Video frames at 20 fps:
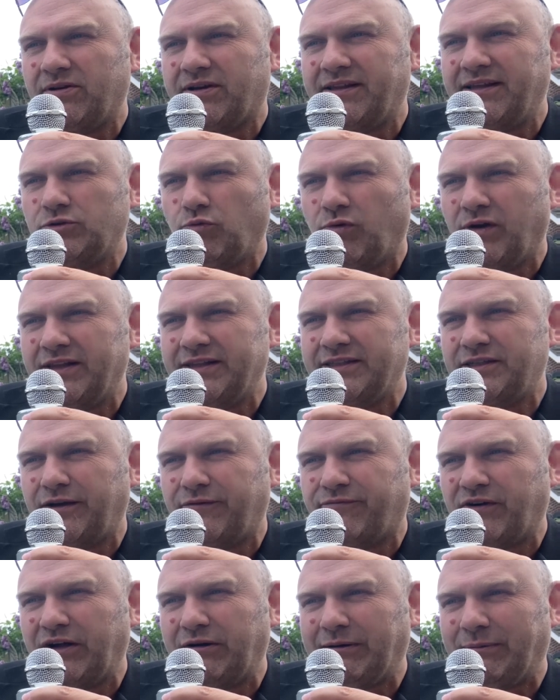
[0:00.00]
at this, 1, 2,
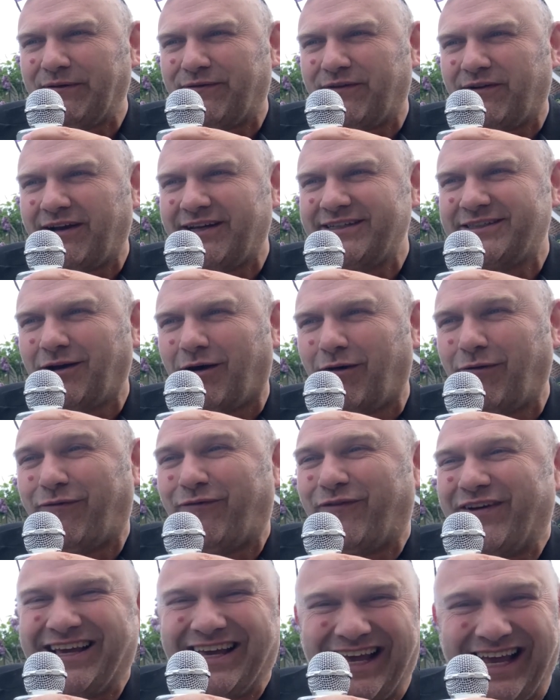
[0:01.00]
3, whap, it flies off.
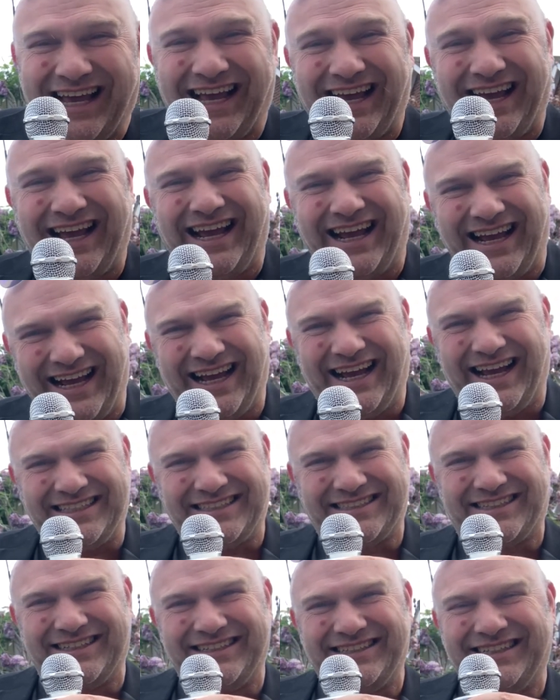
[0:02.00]
That's
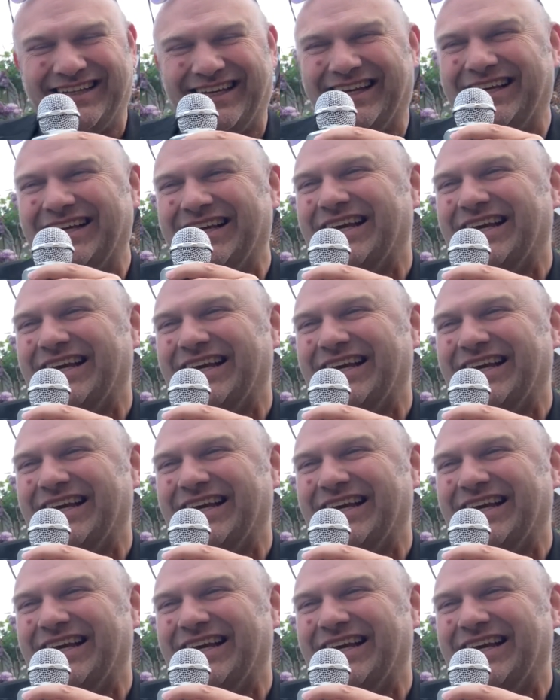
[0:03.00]
good, isn't it?